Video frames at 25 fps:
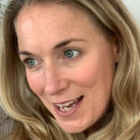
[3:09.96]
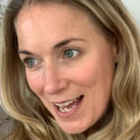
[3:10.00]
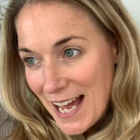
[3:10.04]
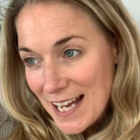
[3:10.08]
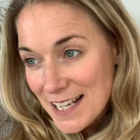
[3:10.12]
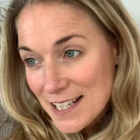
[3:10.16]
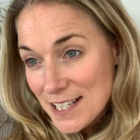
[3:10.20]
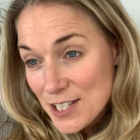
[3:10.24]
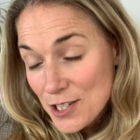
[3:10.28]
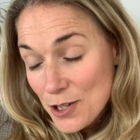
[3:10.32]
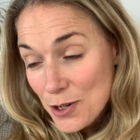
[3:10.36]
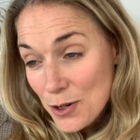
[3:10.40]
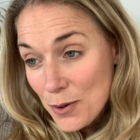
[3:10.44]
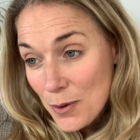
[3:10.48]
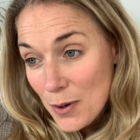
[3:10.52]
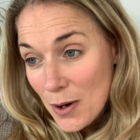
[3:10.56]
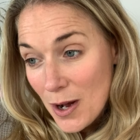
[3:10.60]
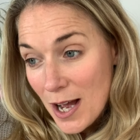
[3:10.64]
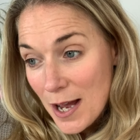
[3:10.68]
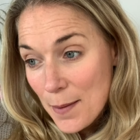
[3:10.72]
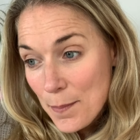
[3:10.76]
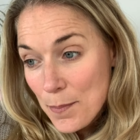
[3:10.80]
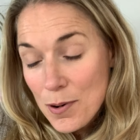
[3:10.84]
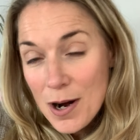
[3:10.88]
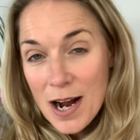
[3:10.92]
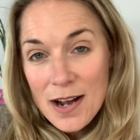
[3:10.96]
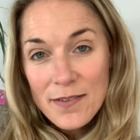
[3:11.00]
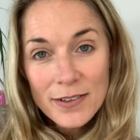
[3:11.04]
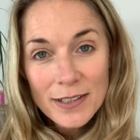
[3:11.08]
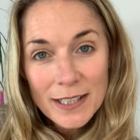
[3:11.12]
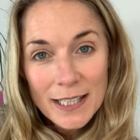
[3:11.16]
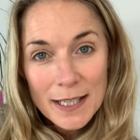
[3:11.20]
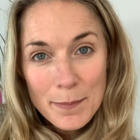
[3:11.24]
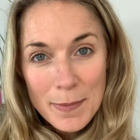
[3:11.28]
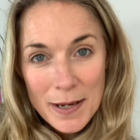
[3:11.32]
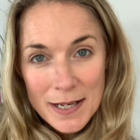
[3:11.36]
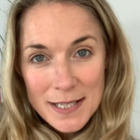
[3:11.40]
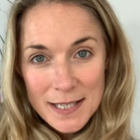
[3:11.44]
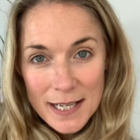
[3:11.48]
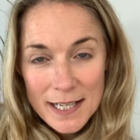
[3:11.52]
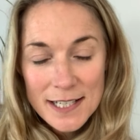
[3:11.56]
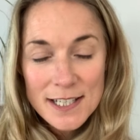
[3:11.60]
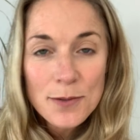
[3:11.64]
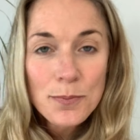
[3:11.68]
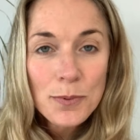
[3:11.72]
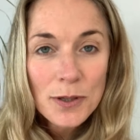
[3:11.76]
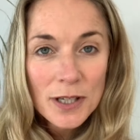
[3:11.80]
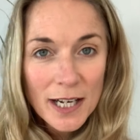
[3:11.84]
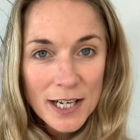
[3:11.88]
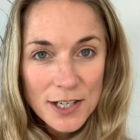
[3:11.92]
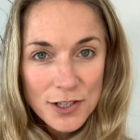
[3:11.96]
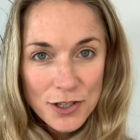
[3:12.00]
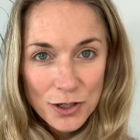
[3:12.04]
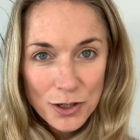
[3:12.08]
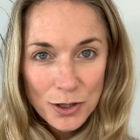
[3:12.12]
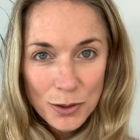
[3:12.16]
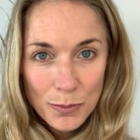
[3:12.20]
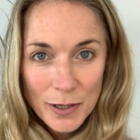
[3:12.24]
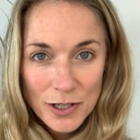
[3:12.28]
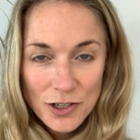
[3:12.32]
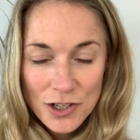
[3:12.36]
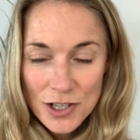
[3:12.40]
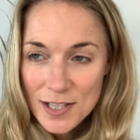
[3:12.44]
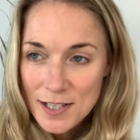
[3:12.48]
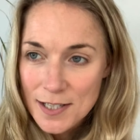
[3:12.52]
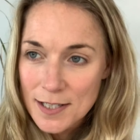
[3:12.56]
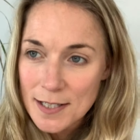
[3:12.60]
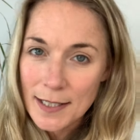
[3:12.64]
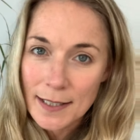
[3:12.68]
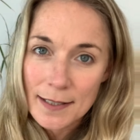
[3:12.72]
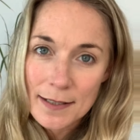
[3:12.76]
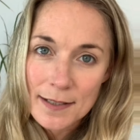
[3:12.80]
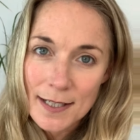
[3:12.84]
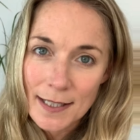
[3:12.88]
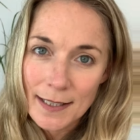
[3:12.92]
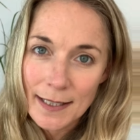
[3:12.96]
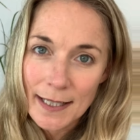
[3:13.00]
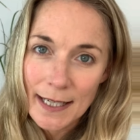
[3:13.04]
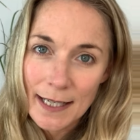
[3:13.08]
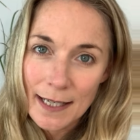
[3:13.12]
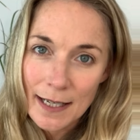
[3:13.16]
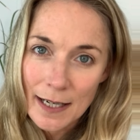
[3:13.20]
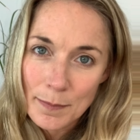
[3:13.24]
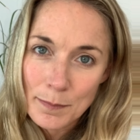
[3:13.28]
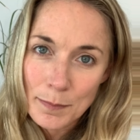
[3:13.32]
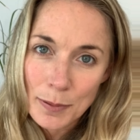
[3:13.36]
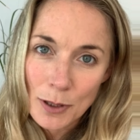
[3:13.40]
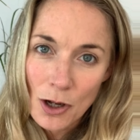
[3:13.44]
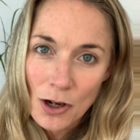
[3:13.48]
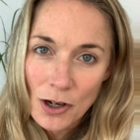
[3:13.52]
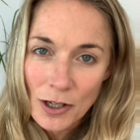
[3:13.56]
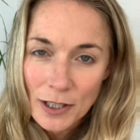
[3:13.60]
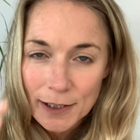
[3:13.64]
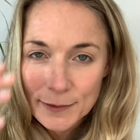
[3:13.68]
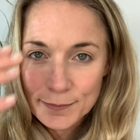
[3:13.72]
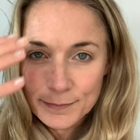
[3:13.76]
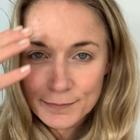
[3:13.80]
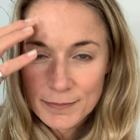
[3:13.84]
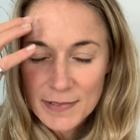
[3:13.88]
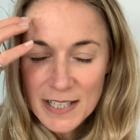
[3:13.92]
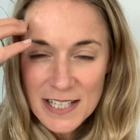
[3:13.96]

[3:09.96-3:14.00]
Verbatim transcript: And so I privately mess. I did what I do, which is to delete and block.